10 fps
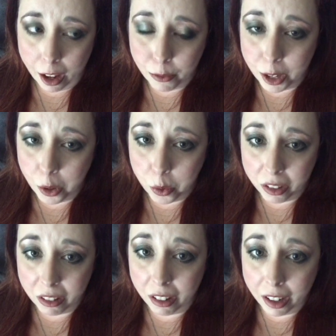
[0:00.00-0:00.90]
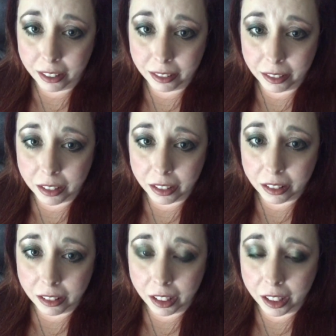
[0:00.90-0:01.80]
I've dealt with a lot,
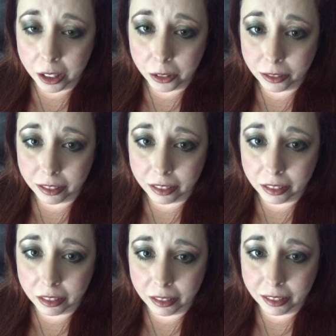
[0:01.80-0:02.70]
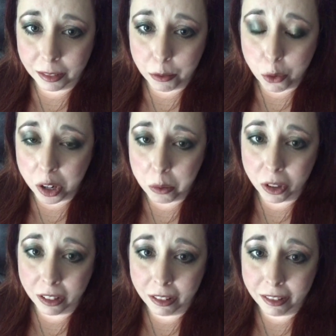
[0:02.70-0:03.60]
you know. I'm
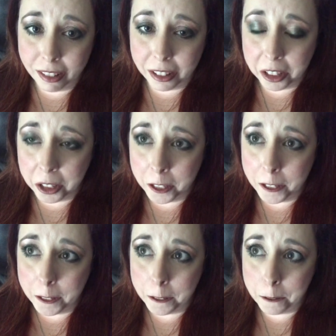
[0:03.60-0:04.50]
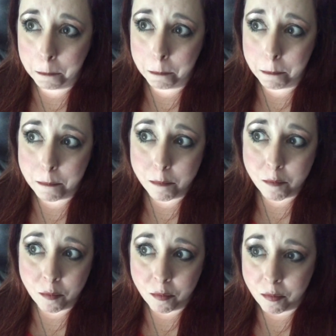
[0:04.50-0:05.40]
41 and
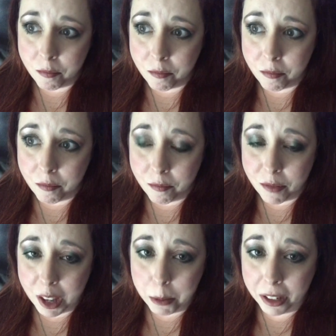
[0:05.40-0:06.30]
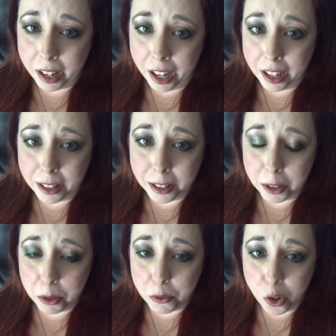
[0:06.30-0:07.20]
been dating since I was